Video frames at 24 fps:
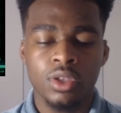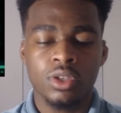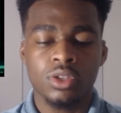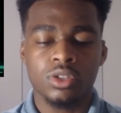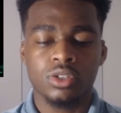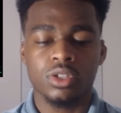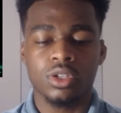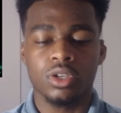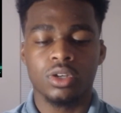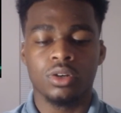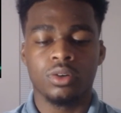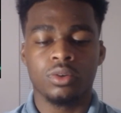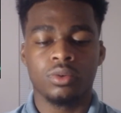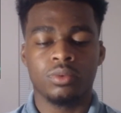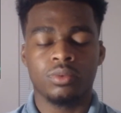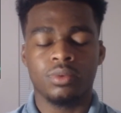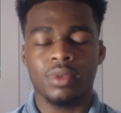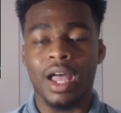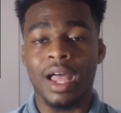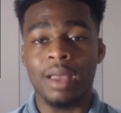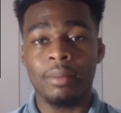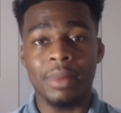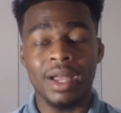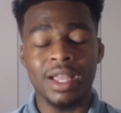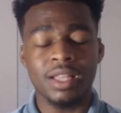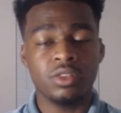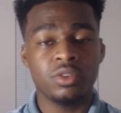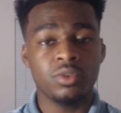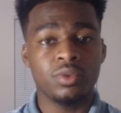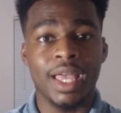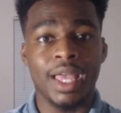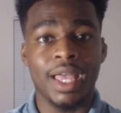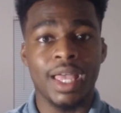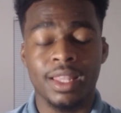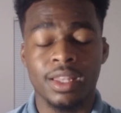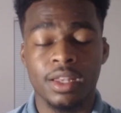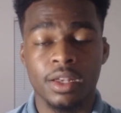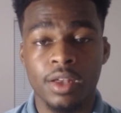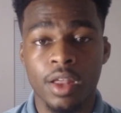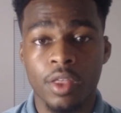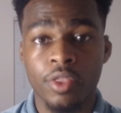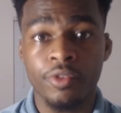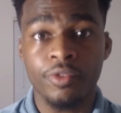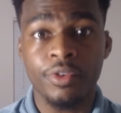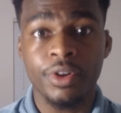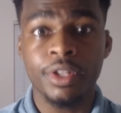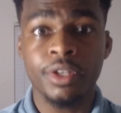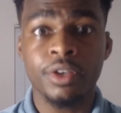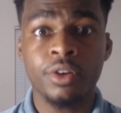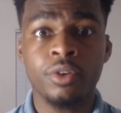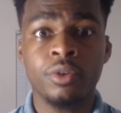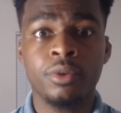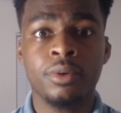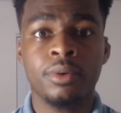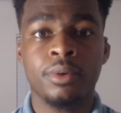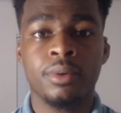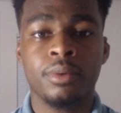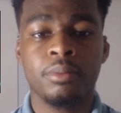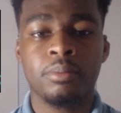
So I might do that in another video,